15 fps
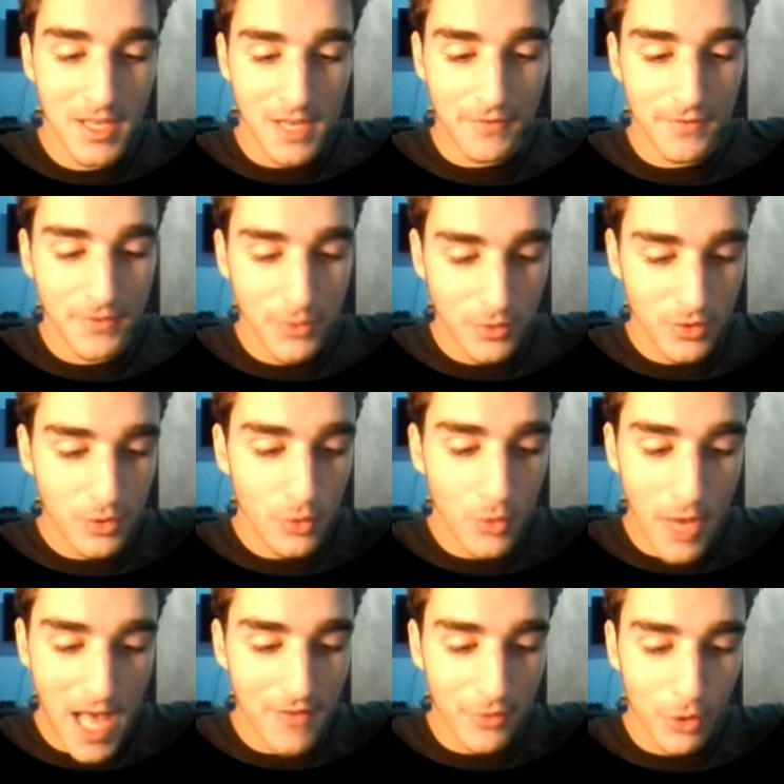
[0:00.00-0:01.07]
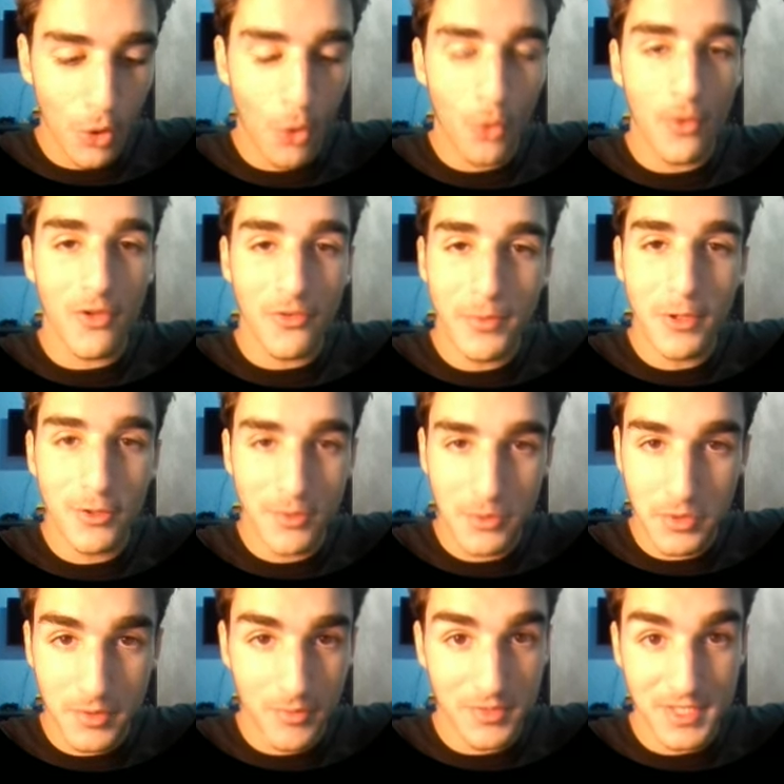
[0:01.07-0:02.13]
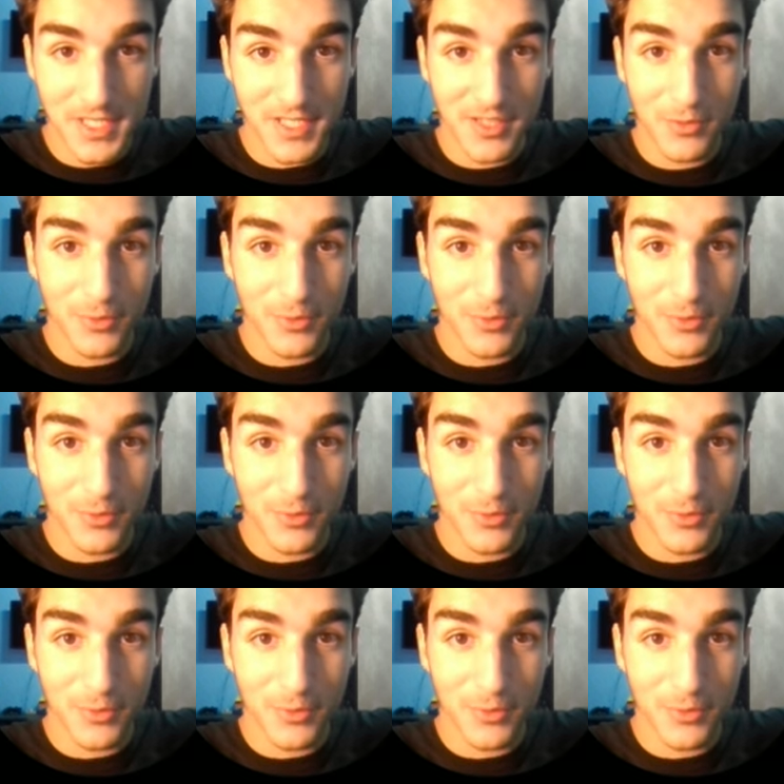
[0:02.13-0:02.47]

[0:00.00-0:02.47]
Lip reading: If you have a goal of building your dream physique,